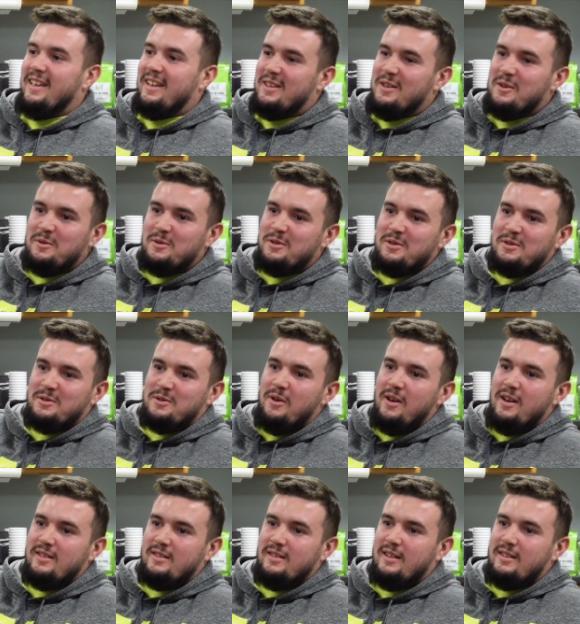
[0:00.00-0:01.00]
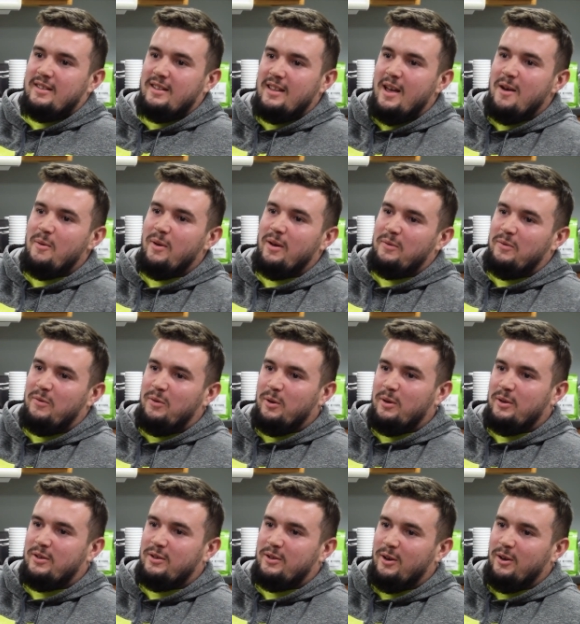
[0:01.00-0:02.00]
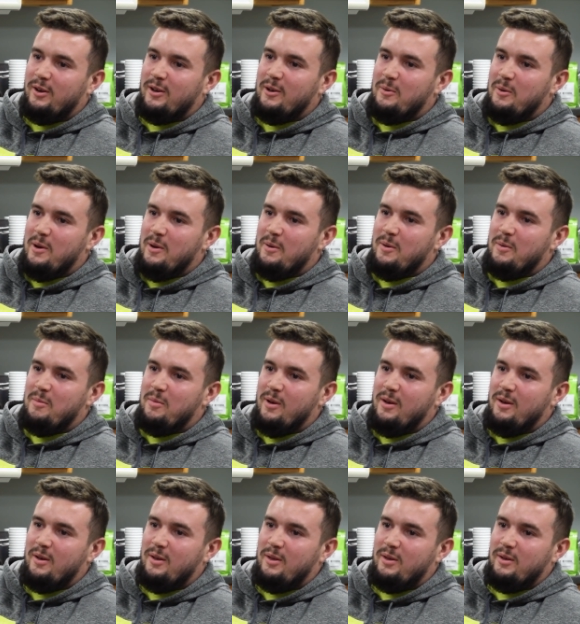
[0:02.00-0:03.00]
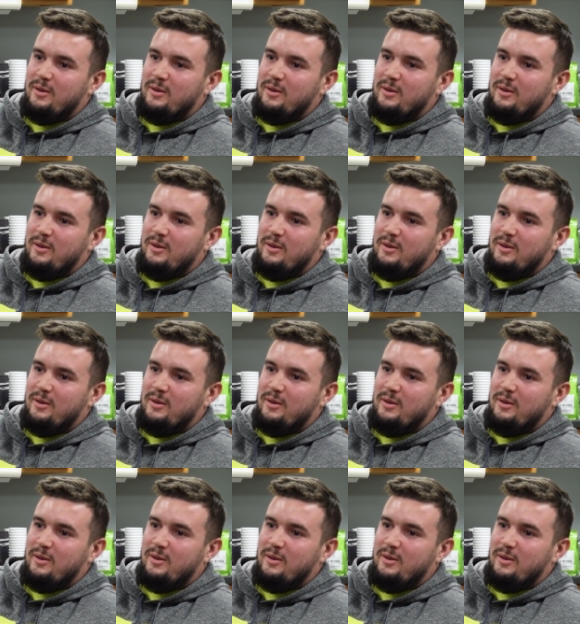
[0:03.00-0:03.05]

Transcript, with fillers: like it was just crazy. Like that went full. But, but lay the we scene. Both.